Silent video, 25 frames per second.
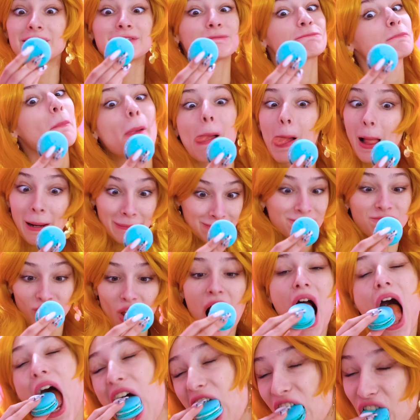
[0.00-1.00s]
You can buy
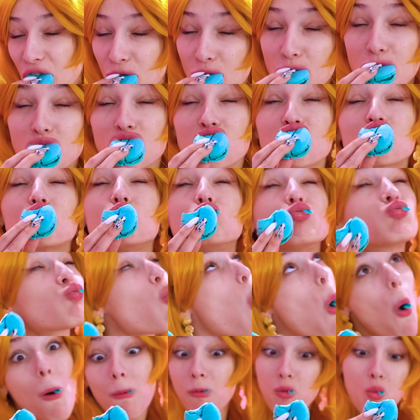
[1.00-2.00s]
quite the assortment for
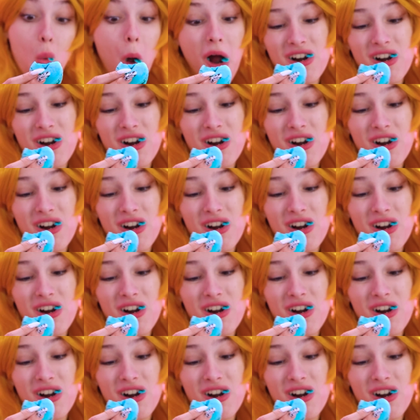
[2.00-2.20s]
that!